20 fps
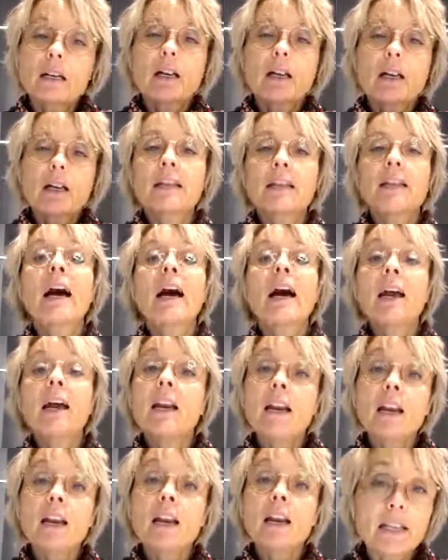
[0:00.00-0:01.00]
And I
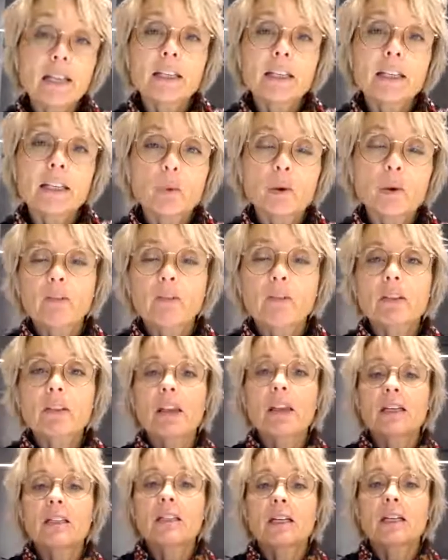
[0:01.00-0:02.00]
like it when
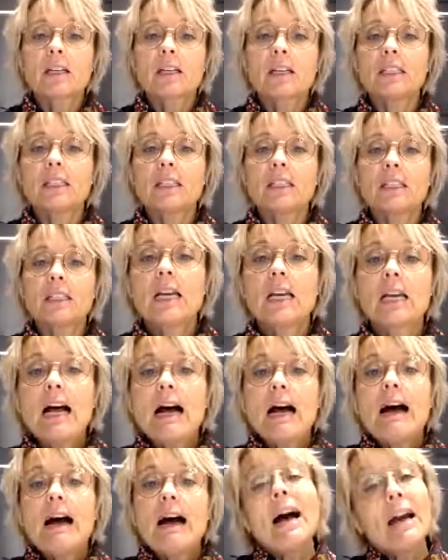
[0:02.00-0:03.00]
things are neat.
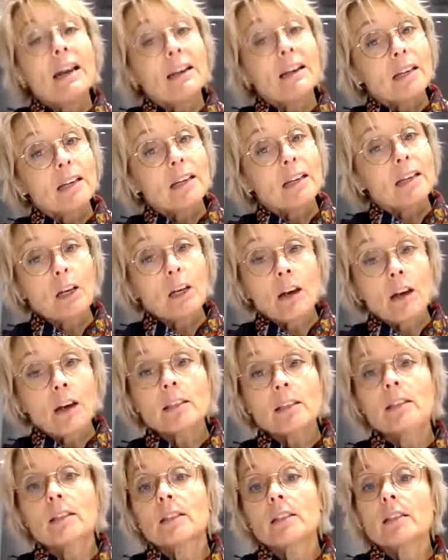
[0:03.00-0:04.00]
And in the
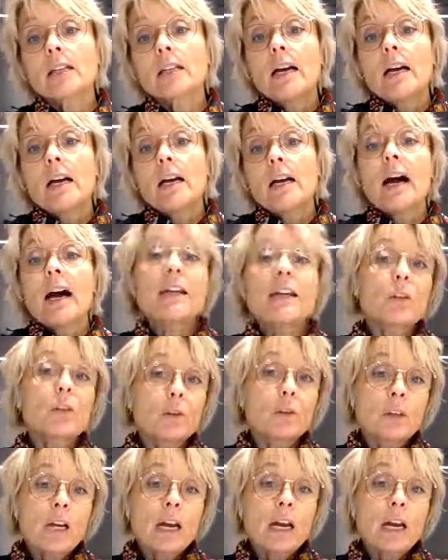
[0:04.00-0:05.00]
closet, I
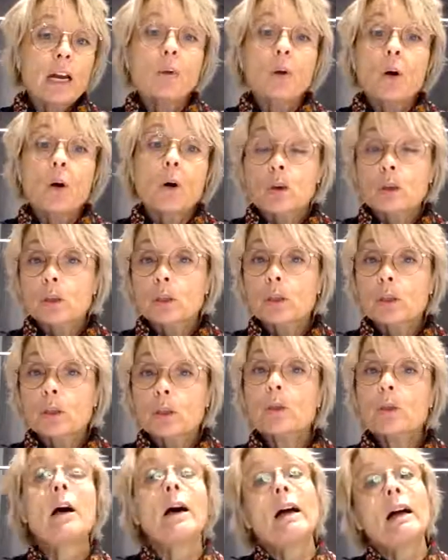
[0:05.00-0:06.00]
sorted out
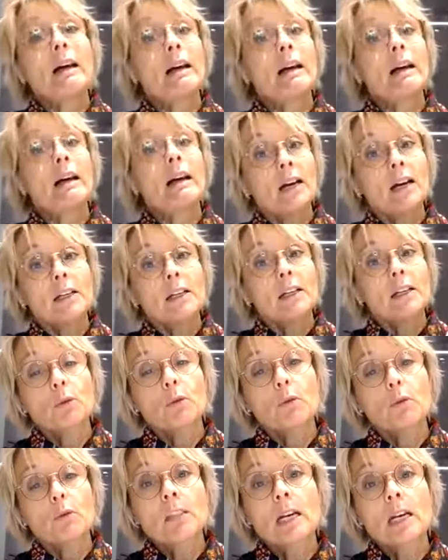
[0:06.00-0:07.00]
also, and I took the
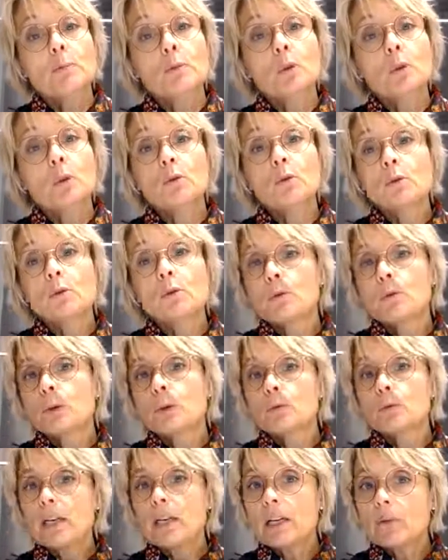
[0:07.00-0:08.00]
time to
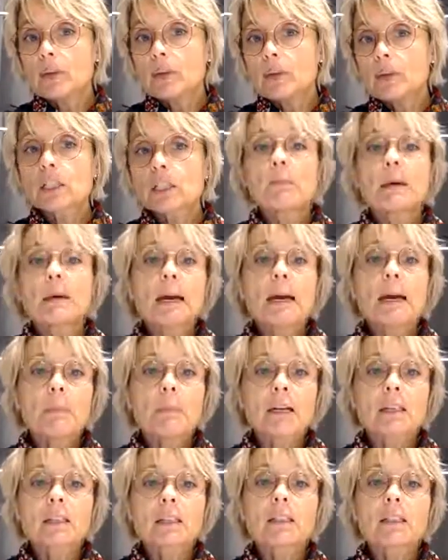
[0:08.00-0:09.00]
rearrange my
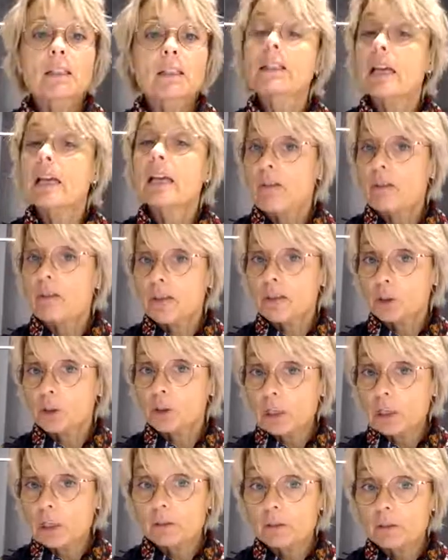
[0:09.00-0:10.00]
baskets and the
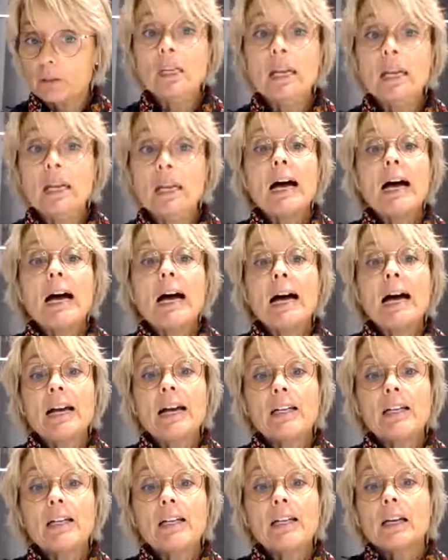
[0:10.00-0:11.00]
shelves. And